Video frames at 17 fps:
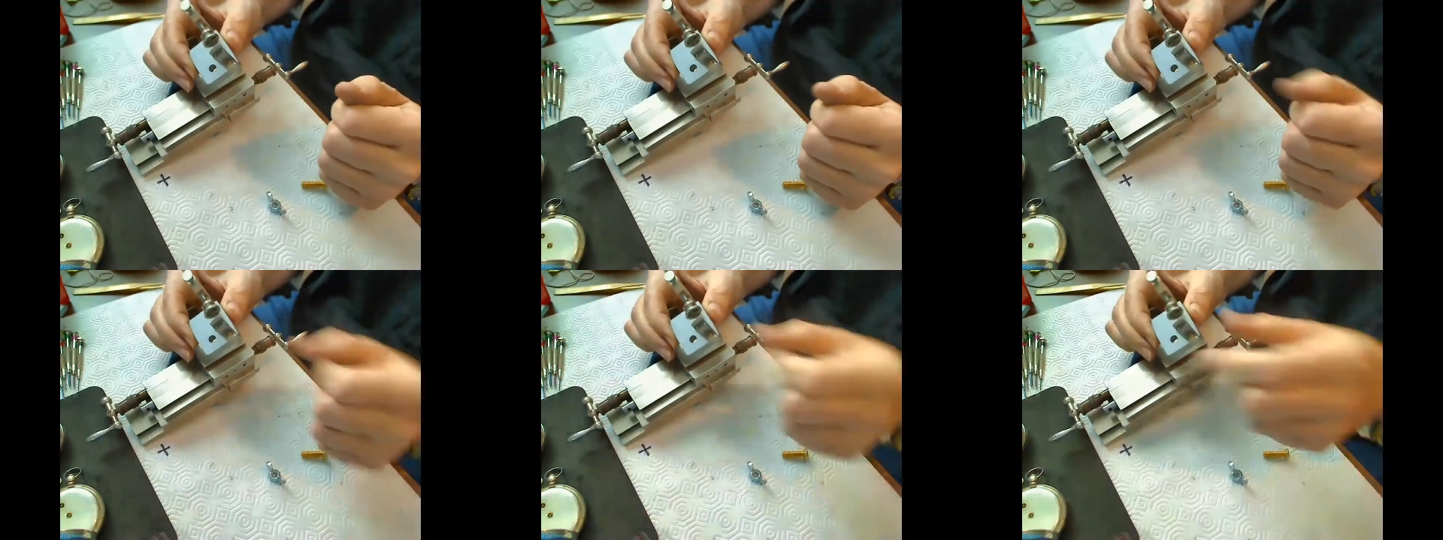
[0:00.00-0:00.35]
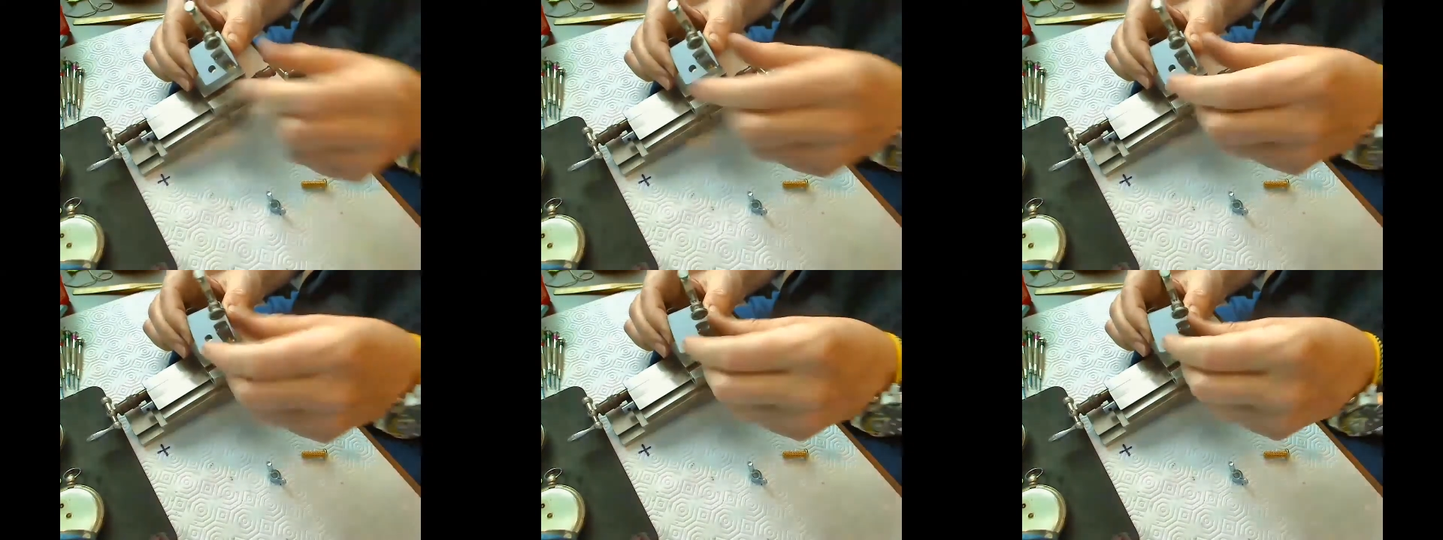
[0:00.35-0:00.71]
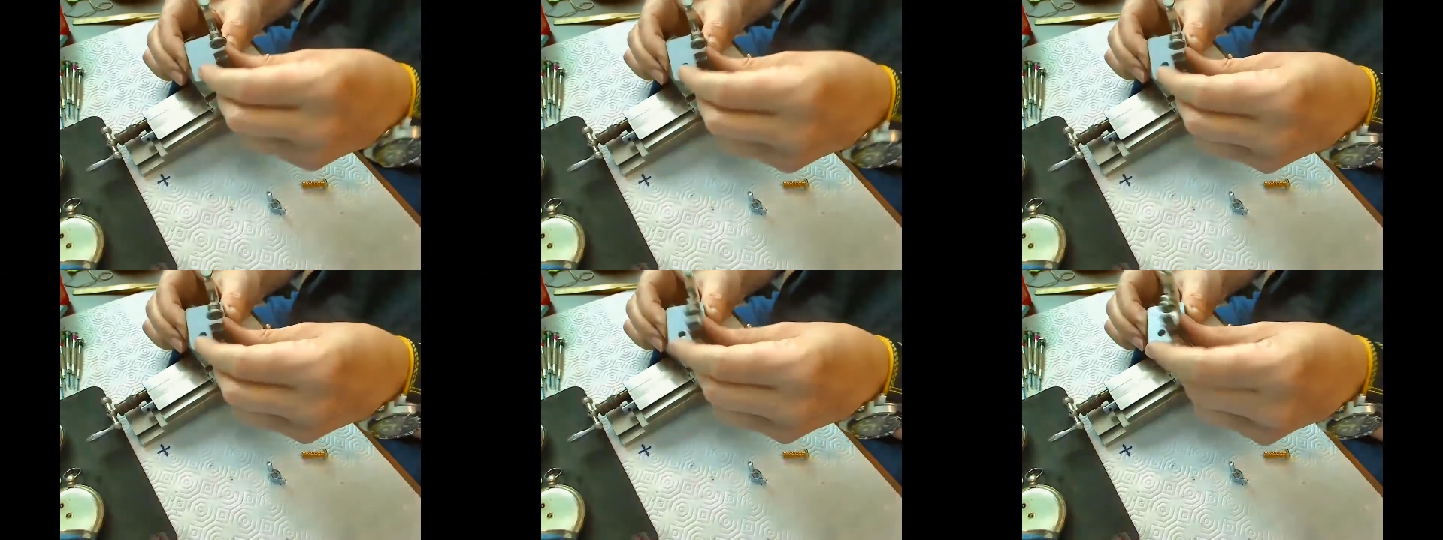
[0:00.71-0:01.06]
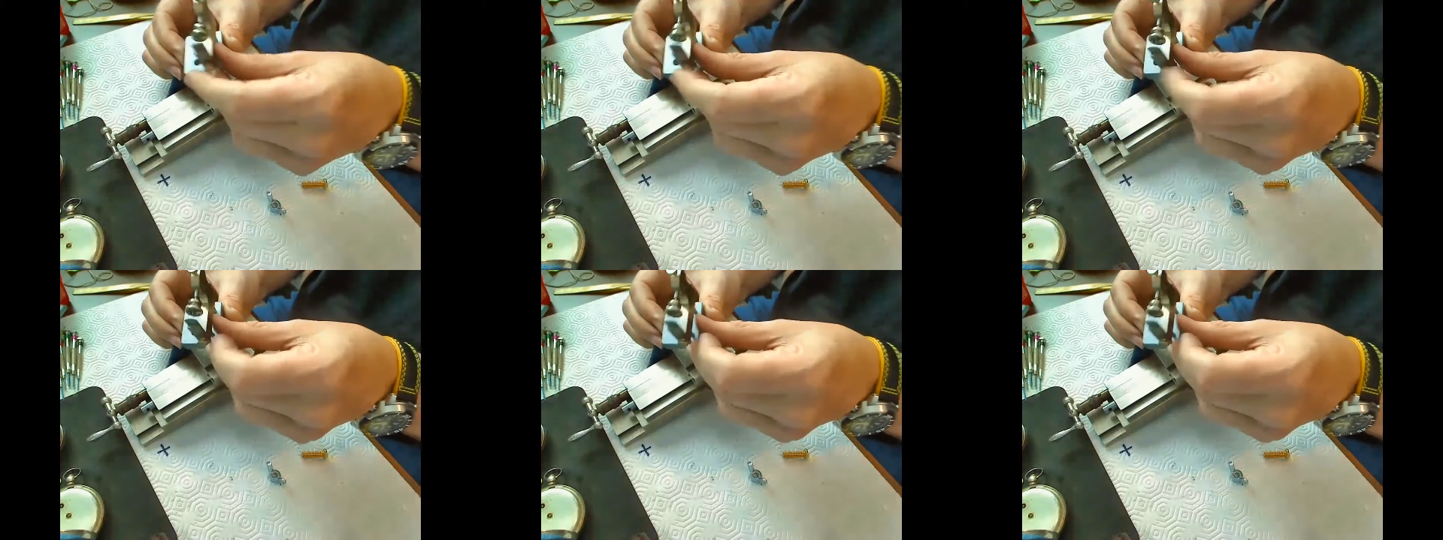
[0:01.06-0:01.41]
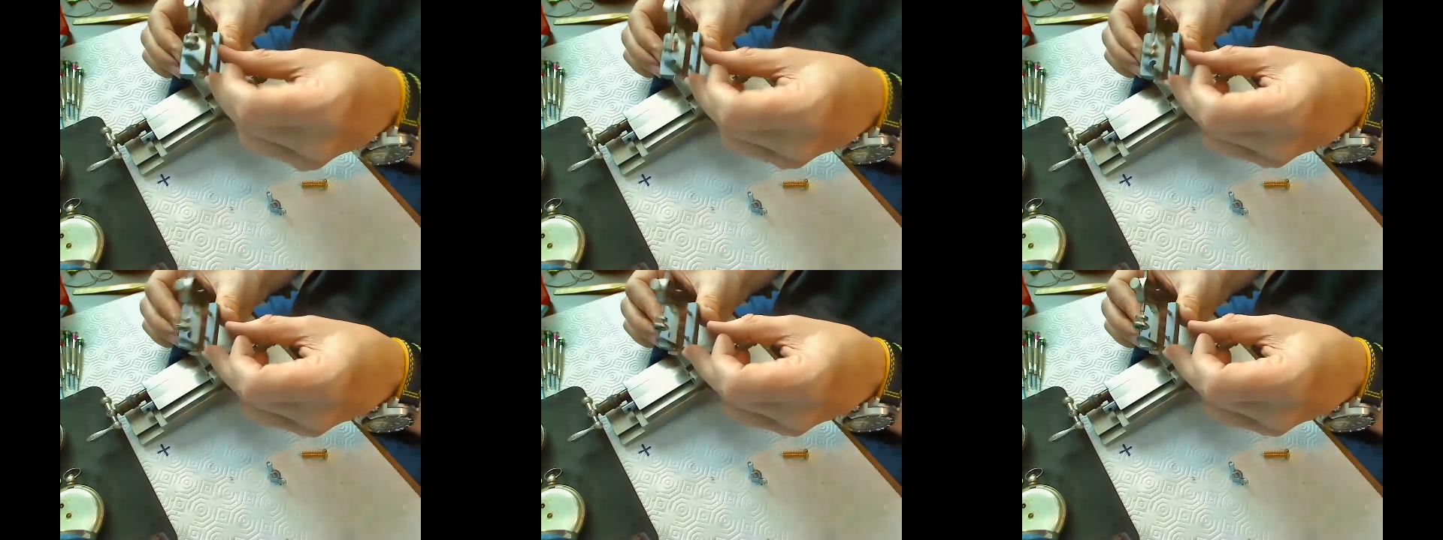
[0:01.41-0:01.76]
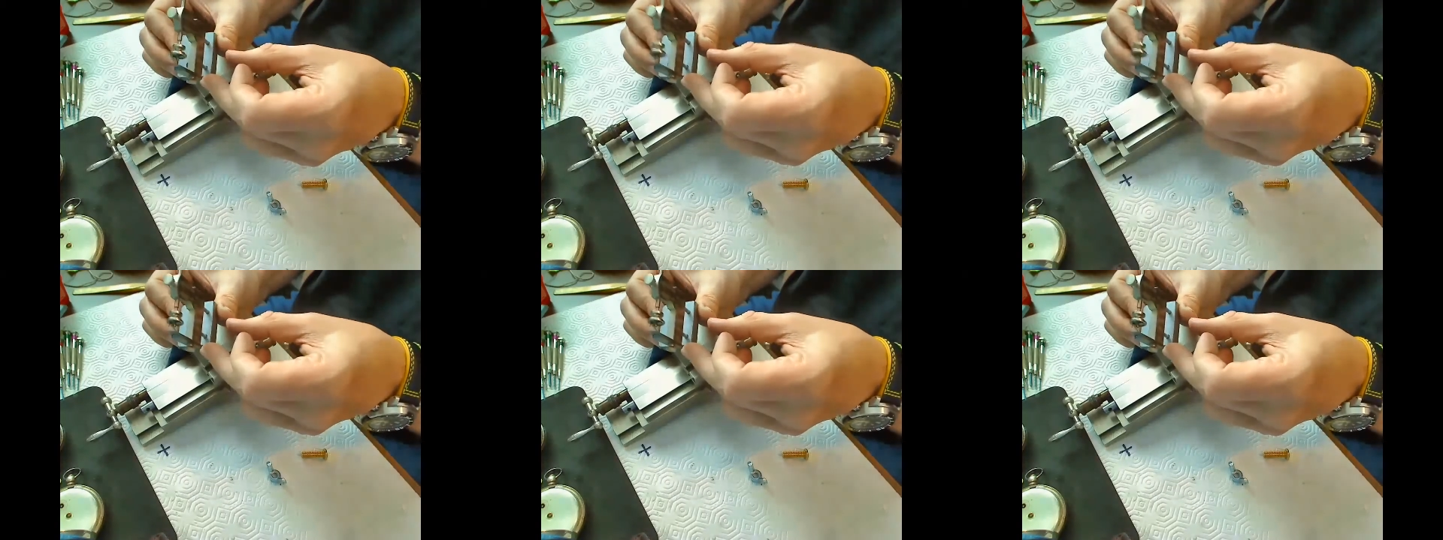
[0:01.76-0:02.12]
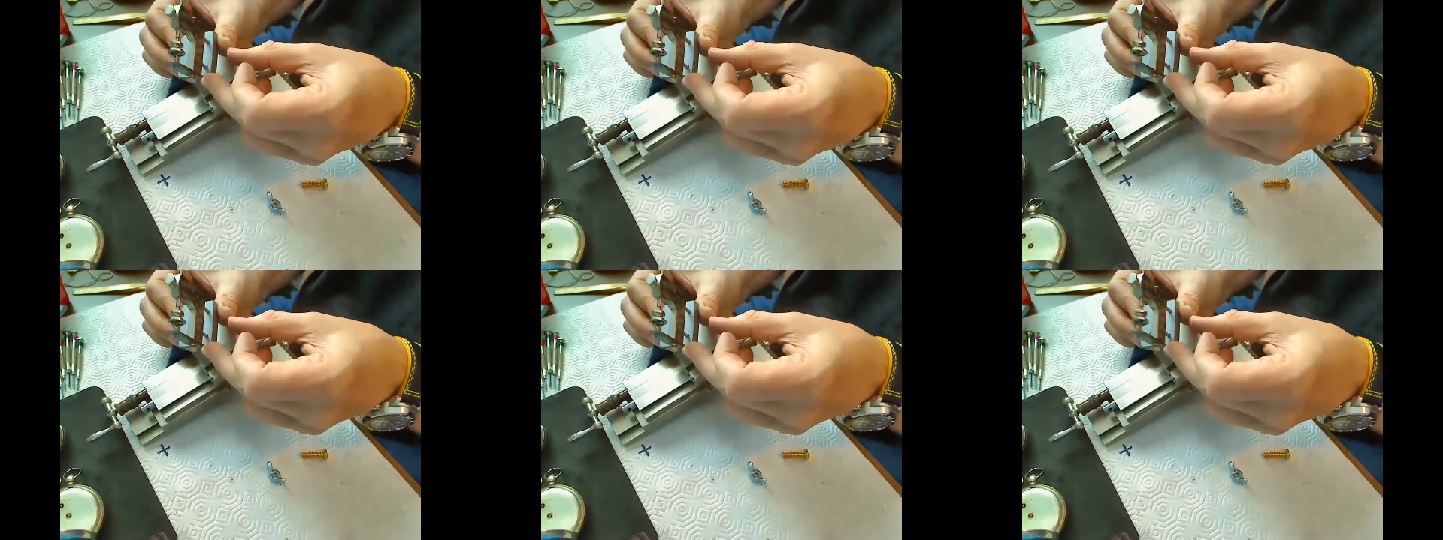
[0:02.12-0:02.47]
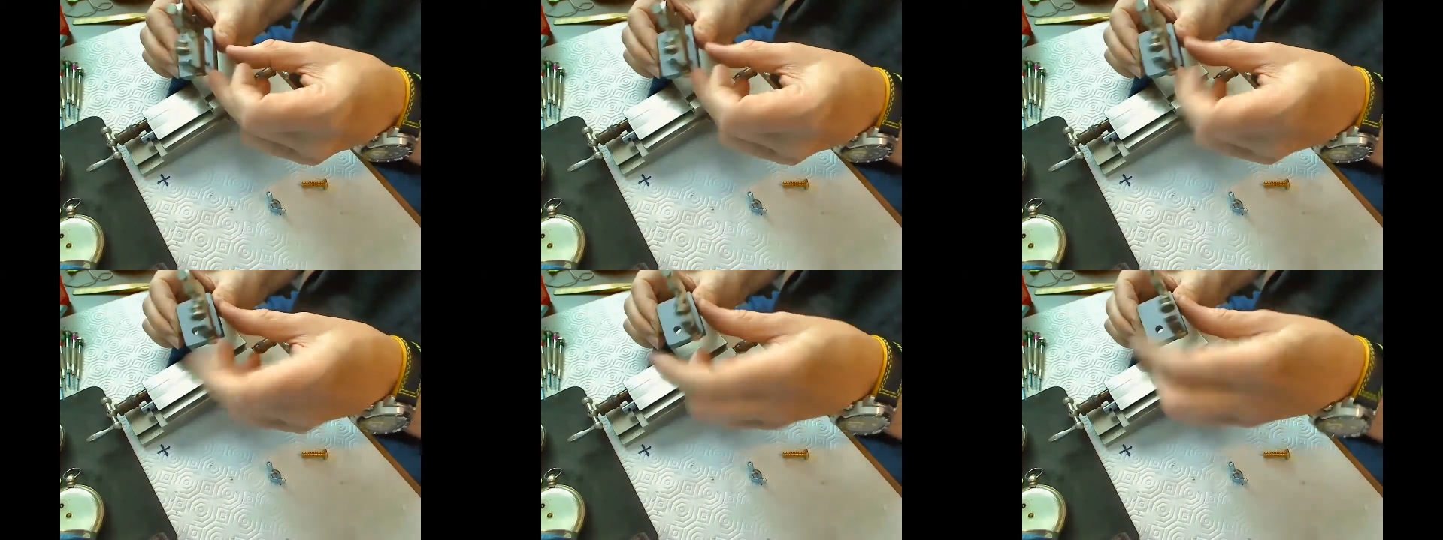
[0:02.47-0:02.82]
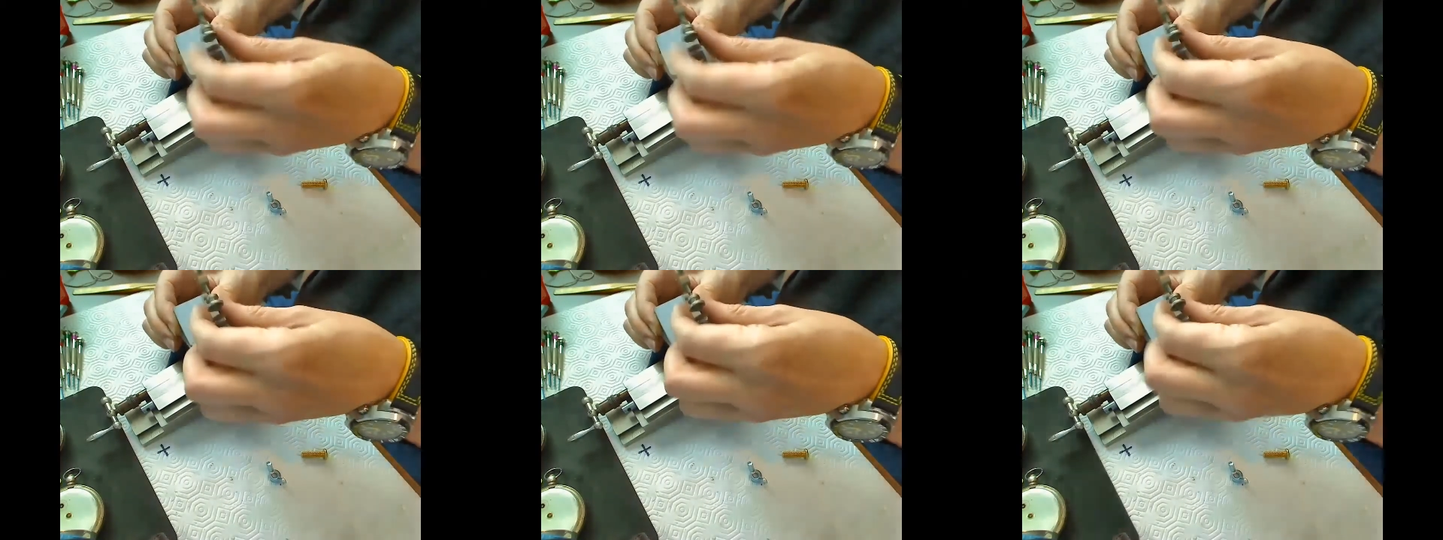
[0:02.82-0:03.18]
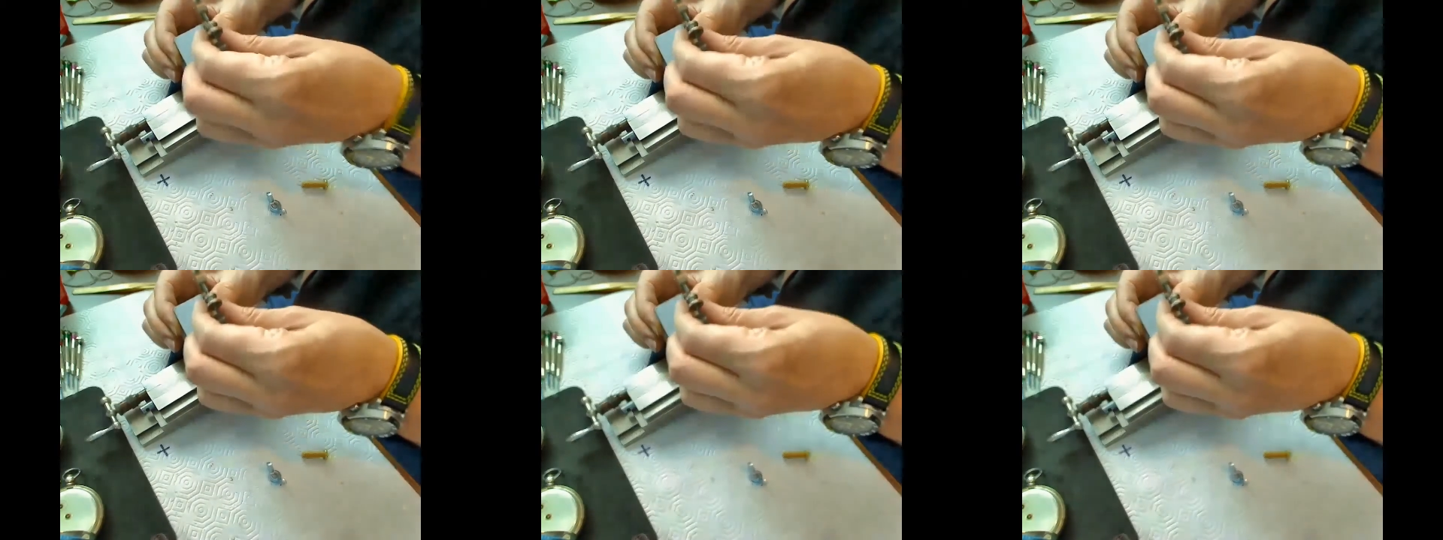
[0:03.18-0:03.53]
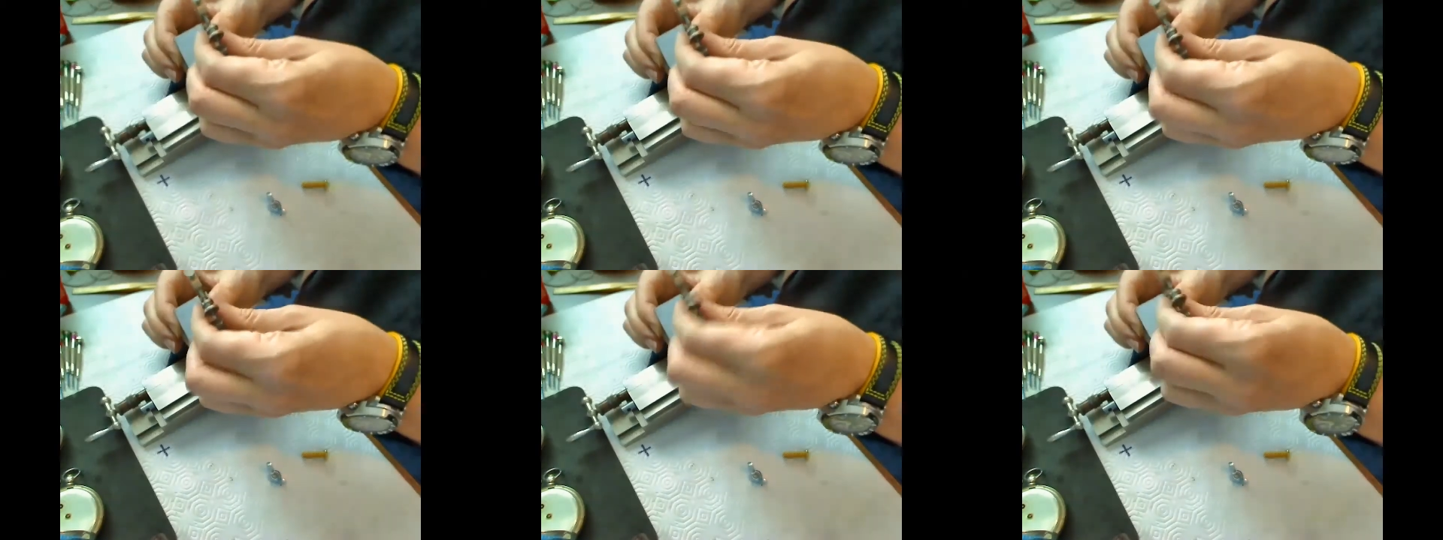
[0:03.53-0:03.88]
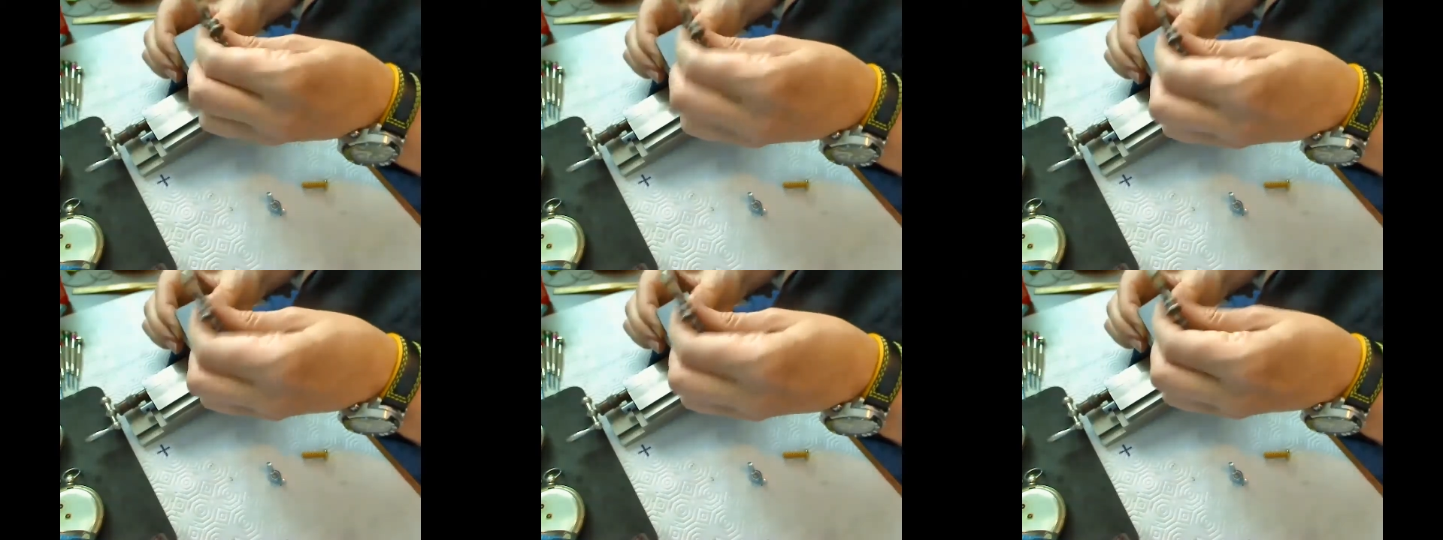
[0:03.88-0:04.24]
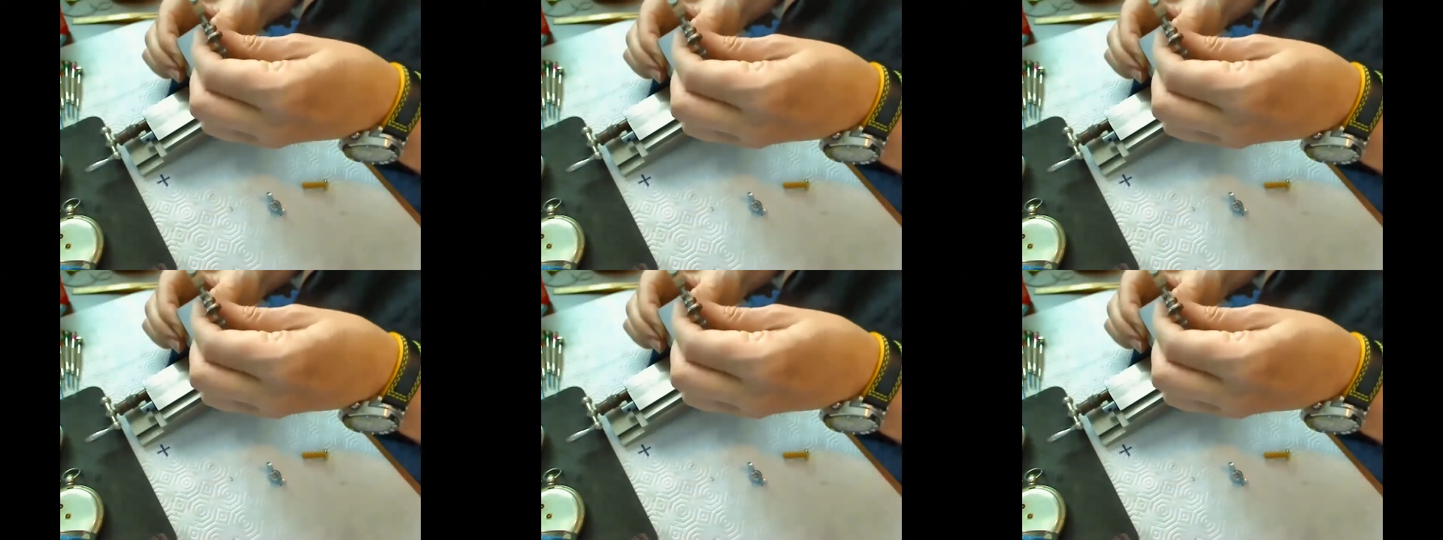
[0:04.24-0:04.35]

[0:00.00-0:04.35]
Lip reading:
[unreadable: no face in view]